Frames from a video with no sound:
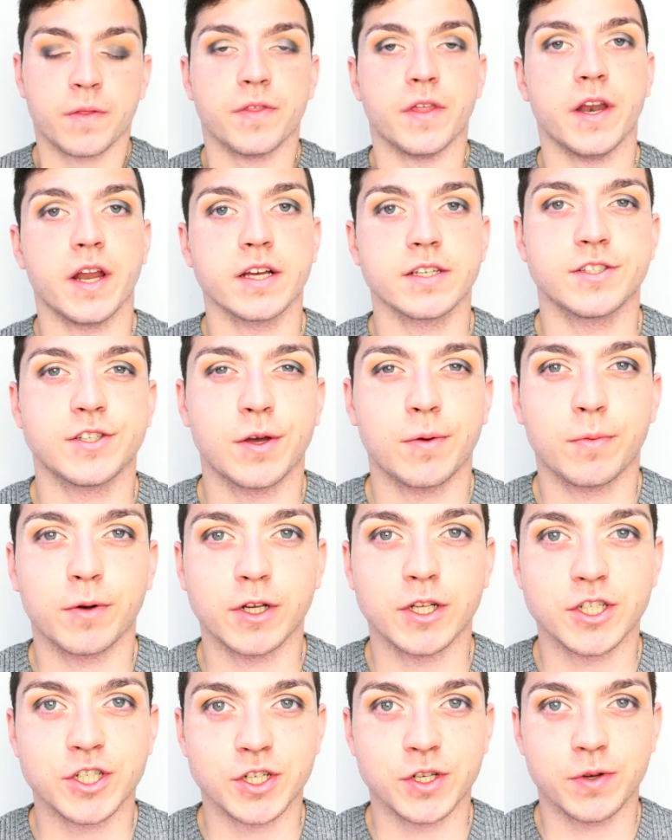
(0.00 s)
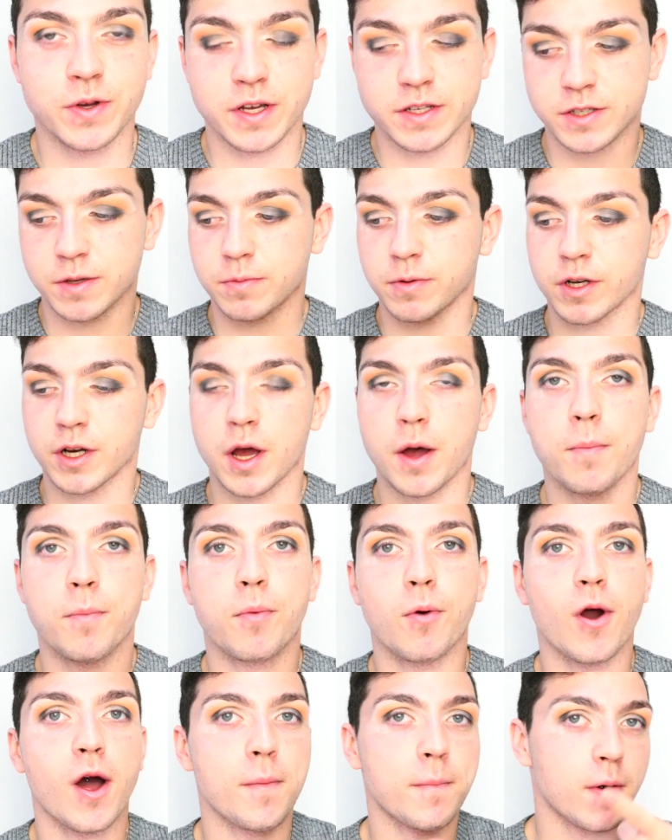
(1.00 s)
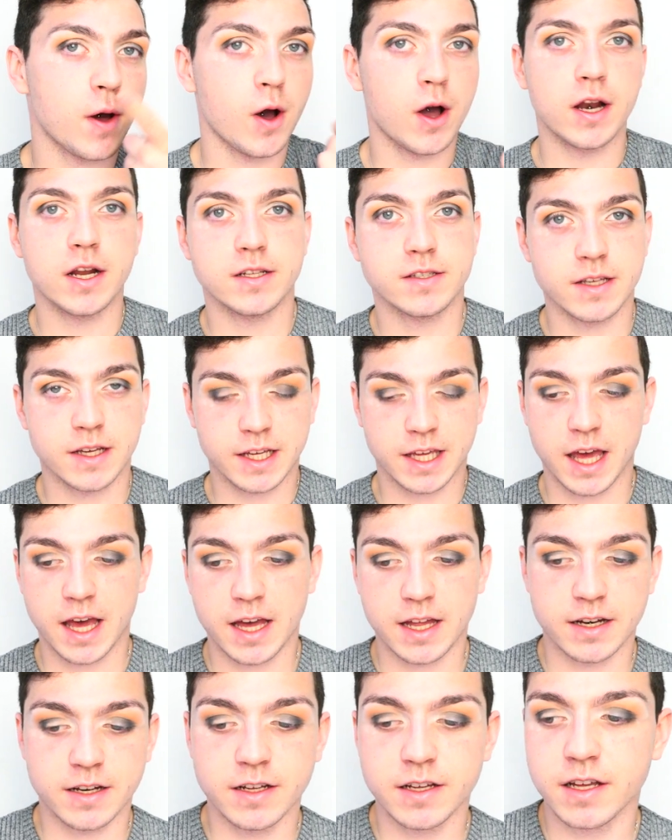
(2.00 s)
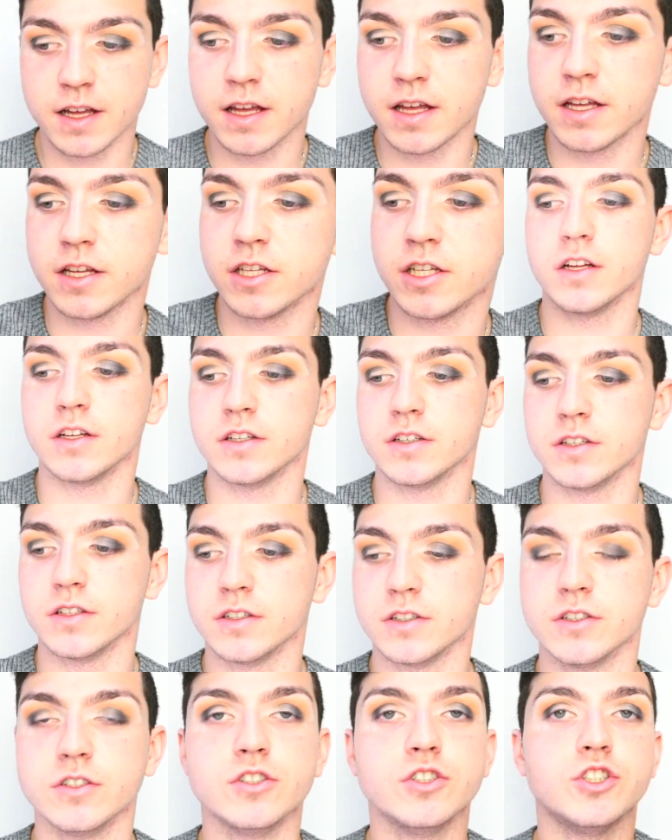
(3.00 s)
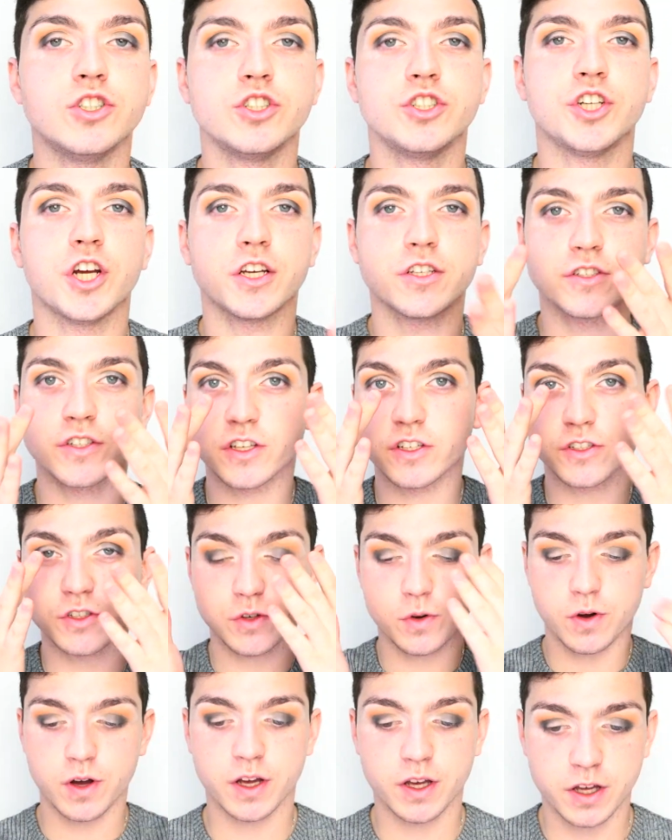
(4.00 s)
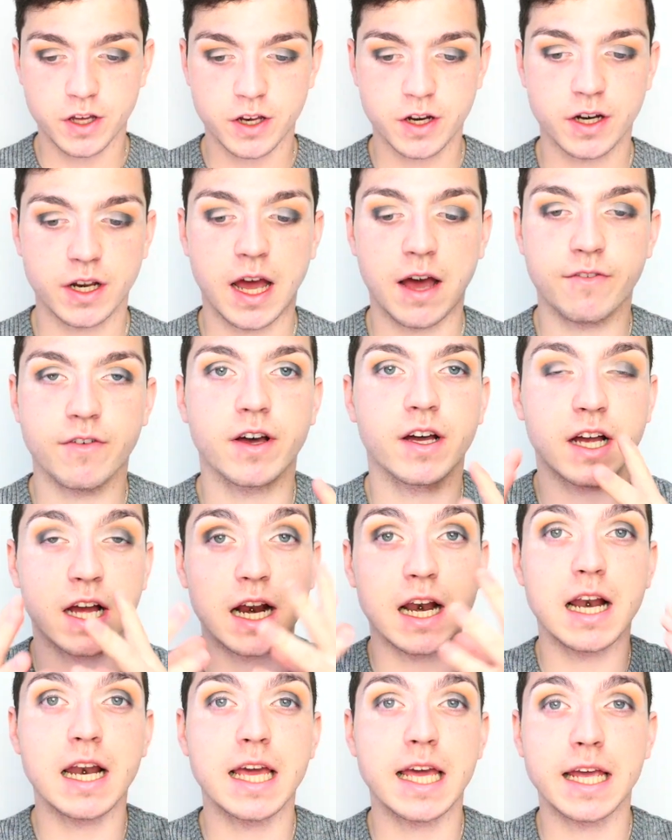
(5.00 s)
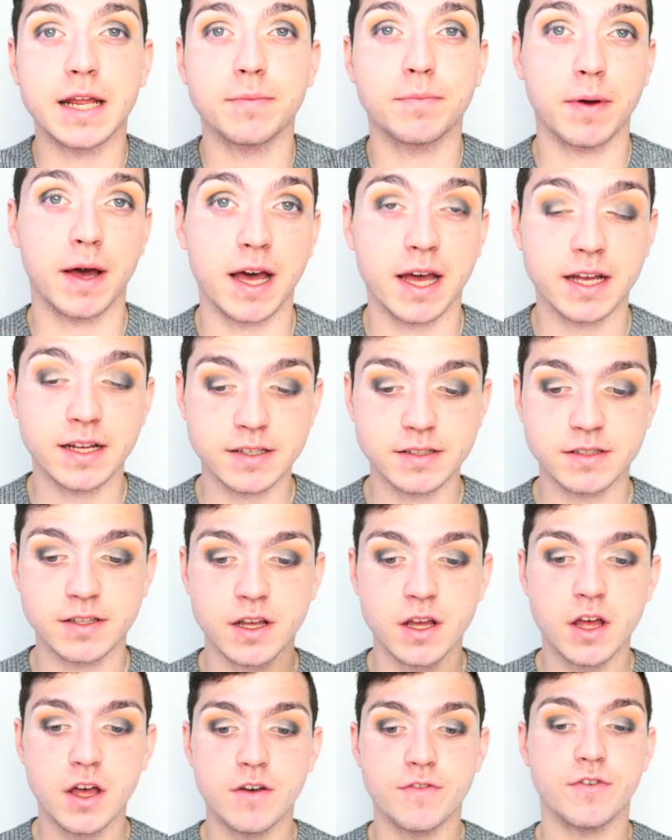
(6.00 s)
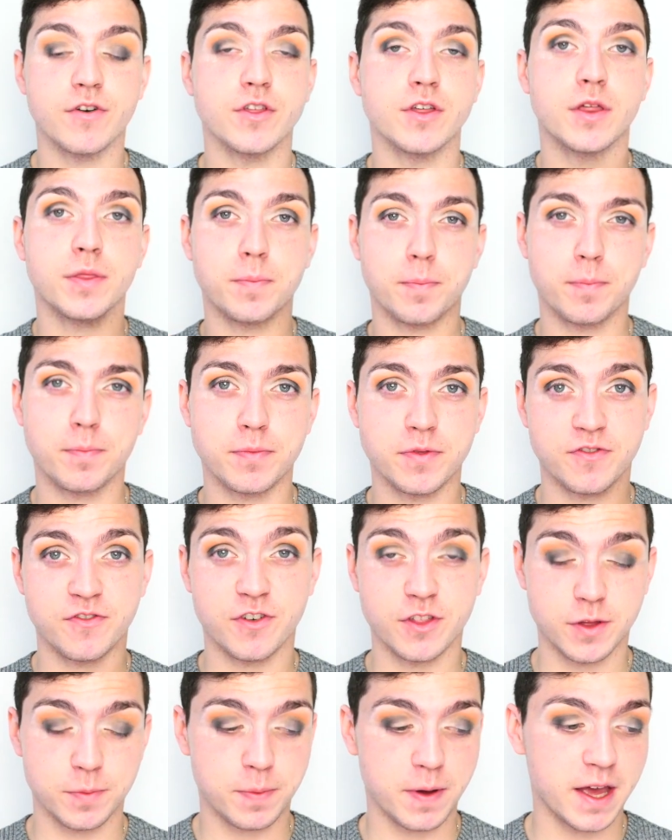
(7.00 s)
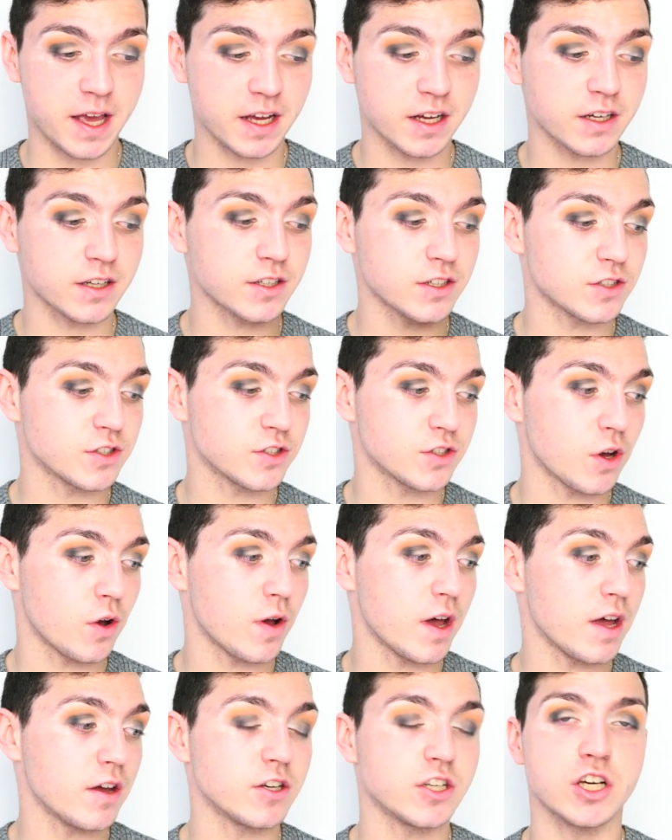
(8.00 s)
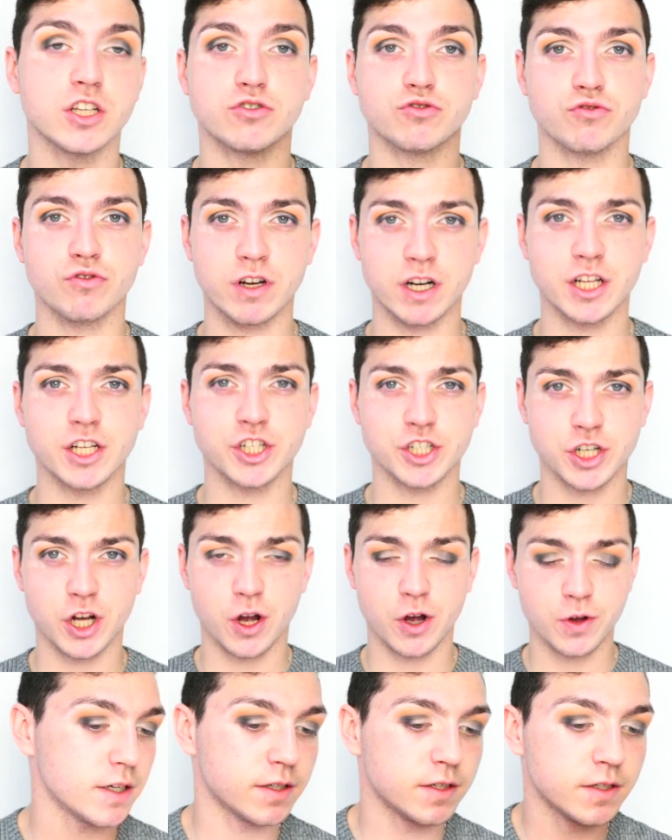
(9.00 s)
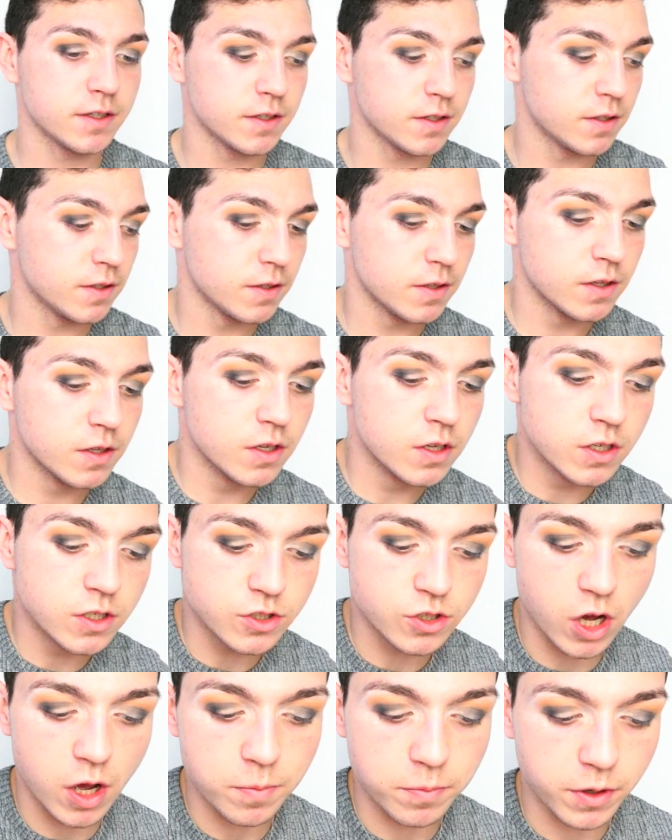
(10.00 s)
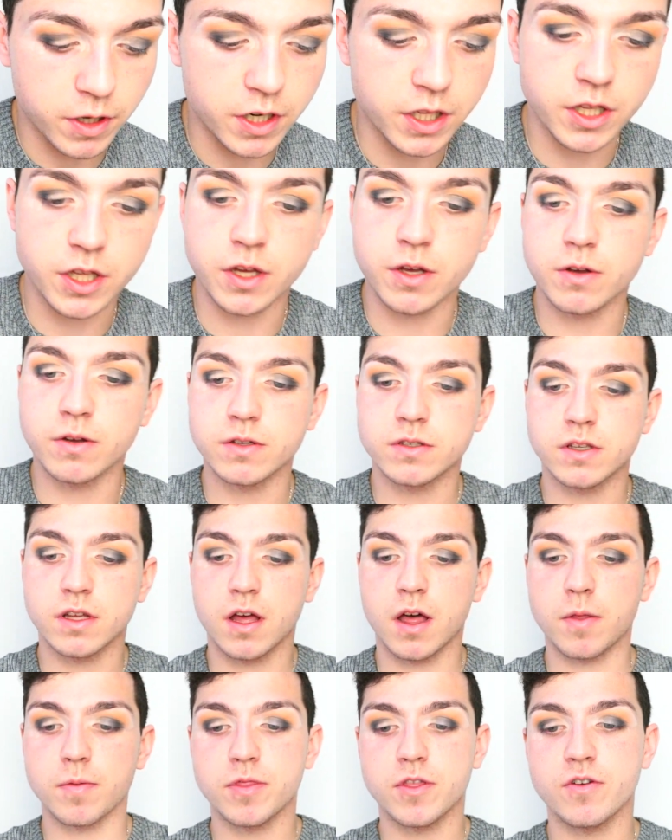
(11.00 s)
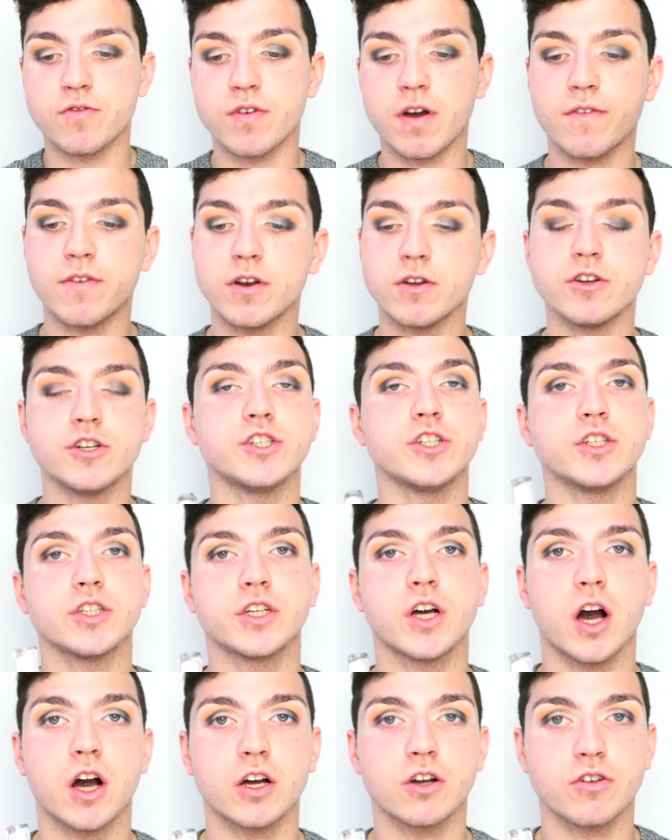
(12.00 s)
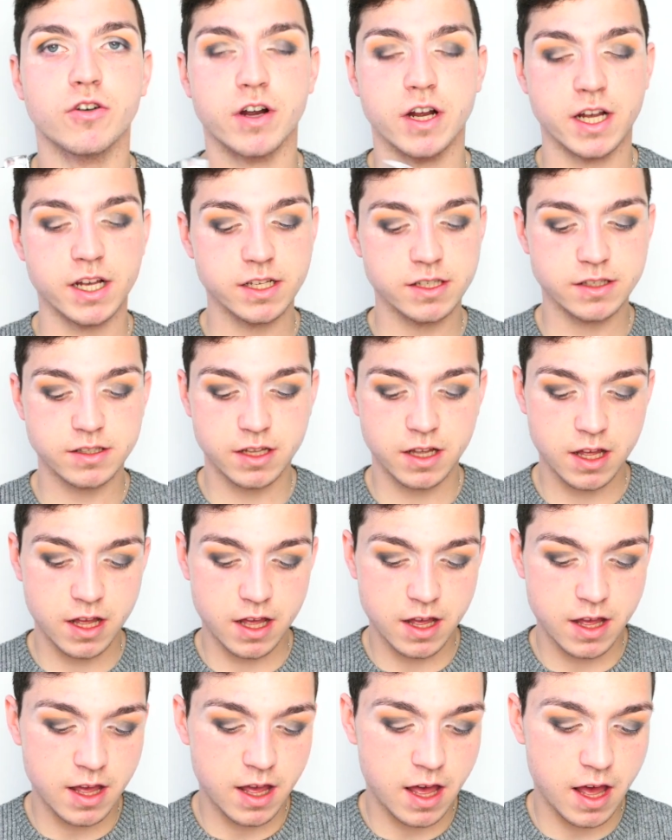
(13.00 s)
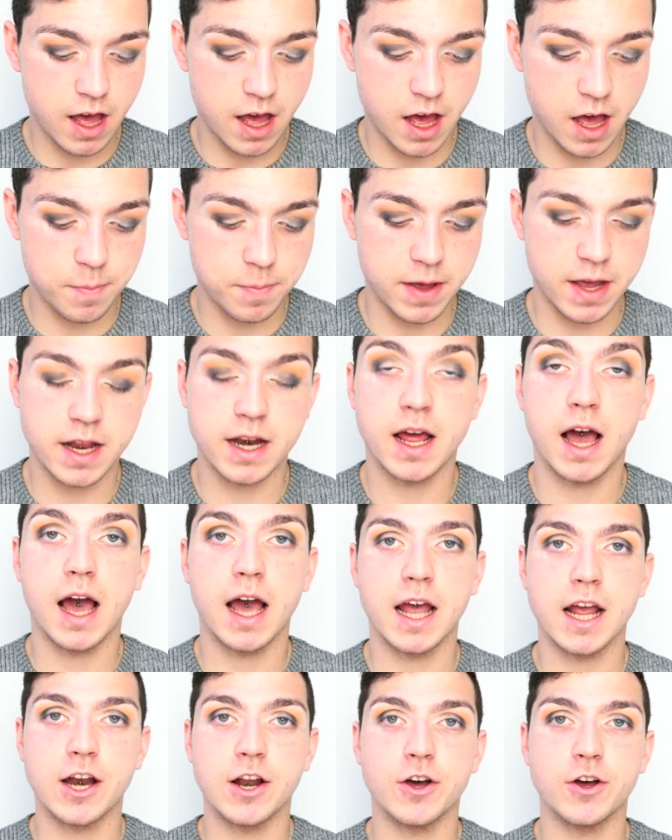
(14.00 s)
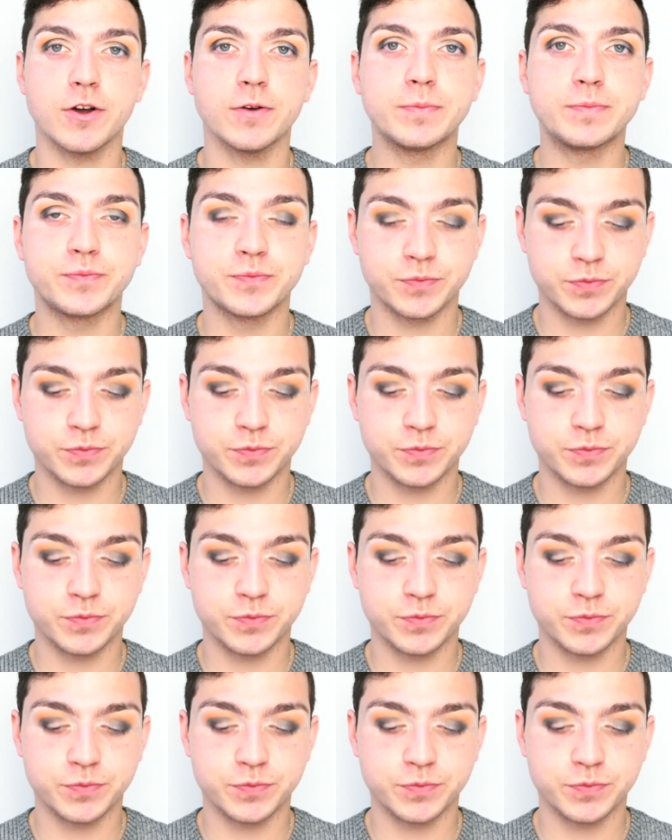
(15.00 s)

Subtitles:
The next thing I'm going to do is I'm going to prime my eyelids again, just so I can have a clean base for the pink, so it does really show. So I'm going to use the Revolution Cut Crease in Halo.